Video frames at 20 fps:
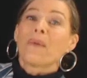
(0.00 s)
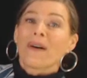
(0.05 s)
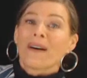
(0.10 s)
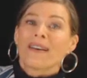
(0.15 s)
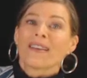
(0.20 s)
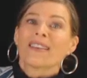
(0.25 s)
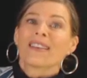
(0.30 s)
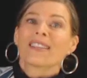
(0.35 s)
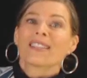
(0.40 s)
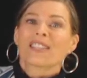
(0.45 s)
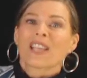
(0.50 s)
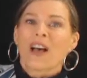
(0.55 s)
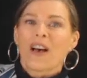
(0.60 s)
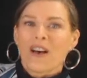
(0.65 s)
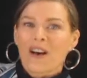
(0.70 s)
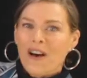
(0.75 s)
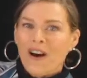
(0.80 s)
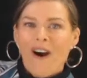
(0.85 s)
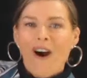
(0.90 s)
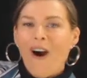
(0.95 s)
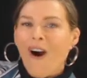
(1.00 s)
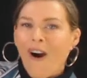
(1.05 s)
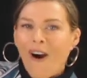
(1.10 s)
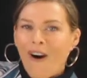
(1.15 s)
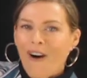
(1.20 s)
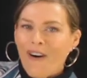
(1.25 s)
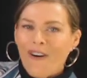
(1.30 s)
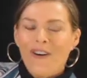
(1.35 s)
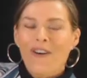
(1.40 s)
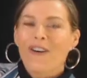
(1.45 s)
was
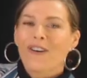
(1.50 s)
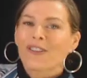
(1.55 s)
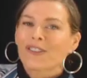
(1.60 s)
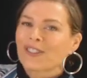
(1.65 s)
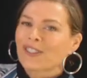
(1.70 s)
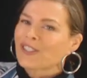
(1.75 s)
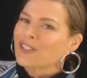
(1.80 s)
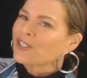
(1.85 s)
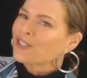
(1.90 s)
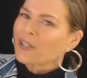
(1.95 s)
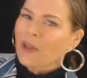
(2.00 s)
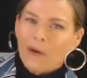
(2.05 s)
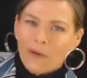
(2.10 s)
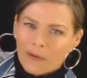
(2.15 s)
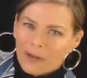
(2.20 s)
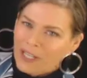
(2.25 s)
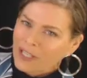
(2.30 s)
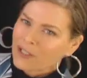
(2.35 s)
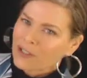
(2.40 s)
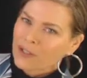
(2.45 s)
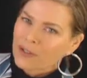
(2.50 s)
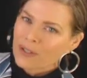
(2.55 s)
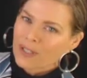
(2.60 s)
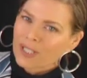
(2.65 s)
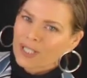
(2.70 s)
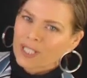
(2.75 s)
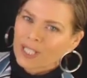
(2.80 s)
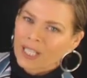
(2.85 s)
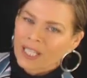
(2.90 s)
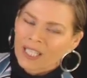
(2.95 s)
all so
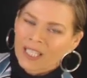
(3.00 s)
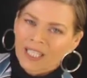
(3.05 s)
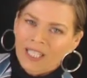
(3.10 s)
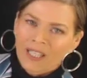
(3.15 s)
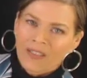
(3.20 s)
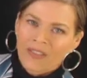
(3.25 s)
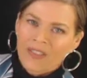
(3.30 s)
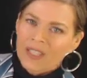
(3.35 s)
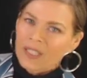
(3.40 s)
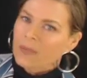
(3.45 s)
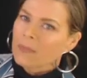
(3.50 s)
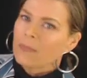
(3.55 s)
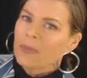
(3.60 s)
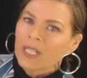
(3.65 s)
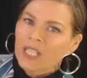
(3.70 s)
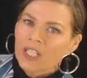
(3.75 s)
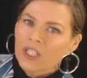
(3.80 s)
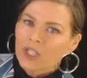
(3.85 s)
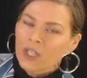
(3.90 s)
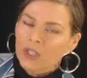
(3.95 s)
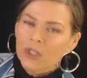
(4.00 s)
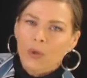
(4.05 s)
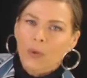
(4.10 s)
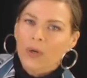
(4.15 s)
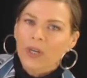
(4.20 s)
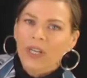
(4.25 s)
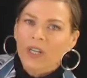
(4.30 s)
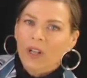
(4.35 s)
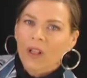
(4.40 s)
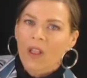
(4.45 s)
interesting. And this mini
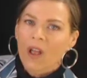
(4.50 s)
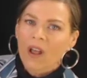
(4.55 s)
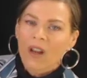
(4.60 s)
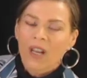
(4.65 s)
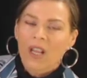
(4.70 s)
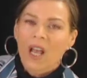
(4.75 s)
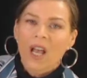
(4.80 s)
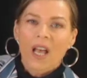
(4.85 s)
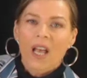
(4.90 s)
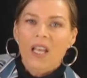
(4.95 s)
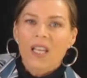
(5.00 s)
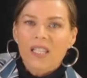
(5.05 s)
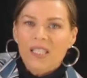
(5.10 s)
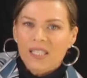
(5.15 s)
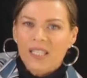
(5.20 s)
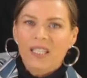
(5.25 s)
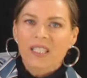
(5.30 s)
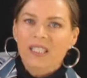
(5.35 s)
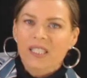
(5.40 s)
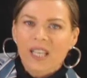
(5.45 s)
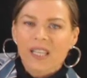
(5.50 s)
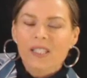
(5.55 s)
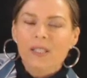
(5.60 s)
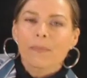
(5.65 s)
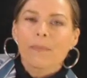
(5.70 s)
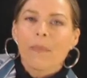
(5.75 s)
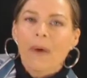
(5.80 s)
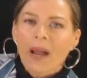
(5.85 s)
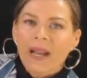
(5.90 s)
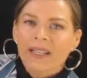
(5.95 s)
tutorial on
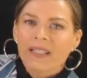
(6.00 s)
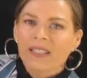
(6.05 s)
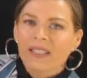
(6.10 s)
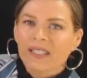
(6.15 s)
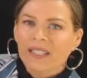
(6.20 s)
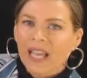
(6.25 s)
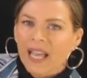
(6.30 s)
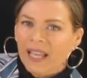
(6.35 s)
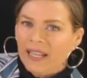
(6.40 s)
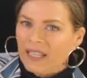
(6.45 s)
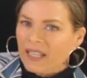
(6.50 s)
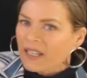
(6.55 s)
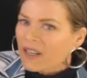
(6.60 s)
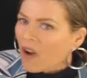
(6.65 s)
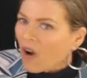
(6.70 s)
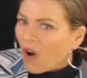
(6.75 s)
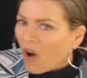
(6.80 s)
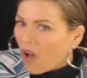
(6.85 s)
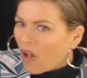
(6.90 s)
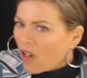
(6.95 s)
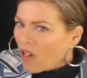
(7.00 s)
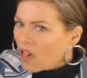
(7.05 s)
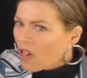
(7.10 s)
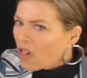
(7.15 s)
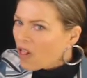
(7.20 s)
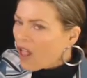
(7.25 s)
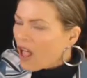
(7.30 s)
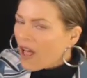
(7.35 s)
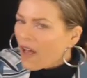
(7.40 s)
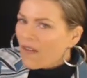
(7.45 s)
success mindset and
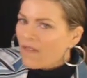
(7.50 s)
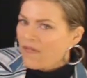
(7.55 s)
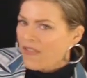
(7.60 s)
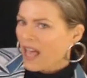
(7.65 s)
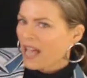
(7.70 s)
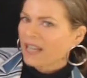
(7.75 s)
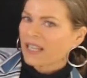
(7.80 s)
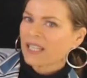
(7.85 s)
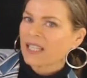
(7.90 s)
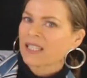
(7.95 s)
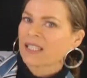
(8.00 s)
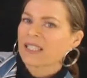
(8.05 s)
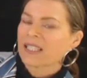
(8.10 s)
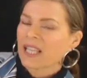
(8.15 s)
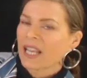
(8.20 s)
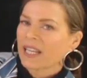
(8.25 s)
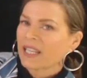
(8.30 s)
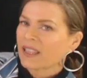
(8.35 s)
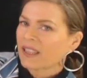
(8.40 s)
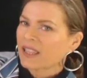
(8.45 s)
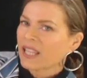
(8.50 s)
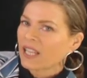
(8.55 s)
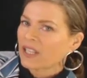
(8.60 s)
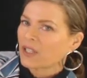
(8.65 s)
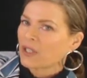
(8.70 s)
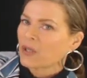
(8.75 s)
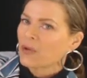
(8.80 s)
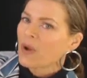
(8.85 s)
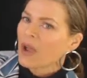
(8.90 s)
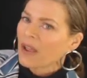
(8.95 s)
all of that insight
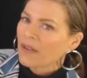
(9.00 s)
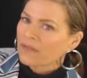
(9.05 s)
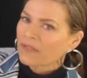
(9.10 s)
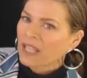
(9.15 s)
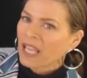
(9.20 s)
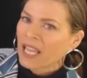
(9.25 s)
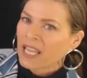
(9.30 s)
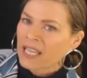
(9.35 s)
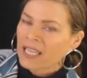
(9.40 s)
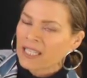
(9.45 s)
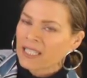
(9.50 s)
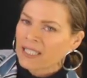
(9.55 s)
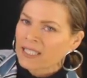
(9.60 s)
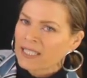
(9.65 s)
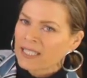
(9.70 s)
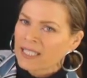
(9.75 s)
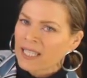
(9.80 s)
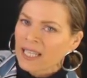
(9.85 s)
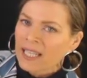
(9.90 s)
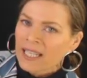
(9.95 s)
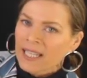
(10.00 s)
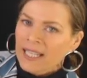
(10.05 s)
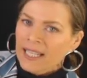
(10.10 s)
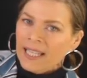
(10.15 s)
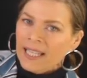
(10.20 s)
that you have gained,